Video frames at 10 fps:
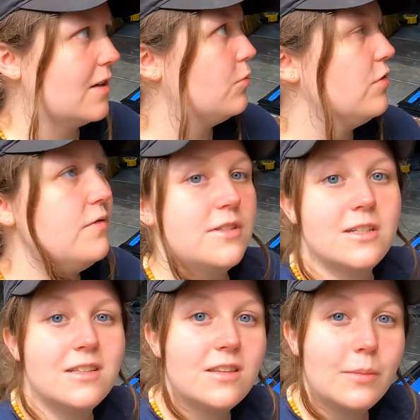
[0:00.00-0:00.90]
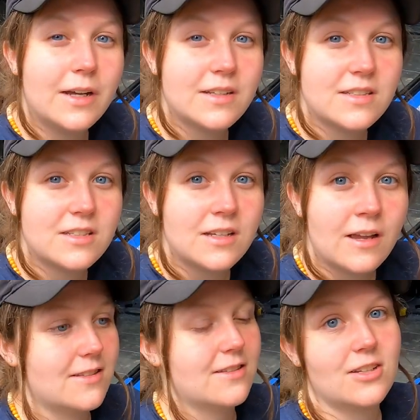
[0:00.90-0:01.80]
I moved it in the bus
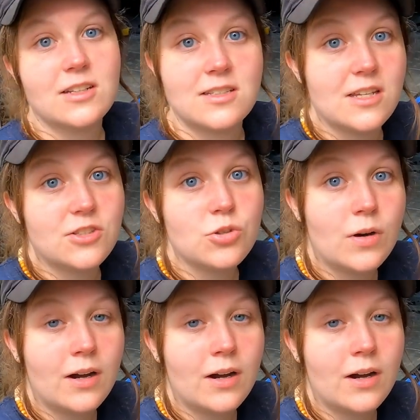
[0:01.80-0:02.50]
since it's gonna take 2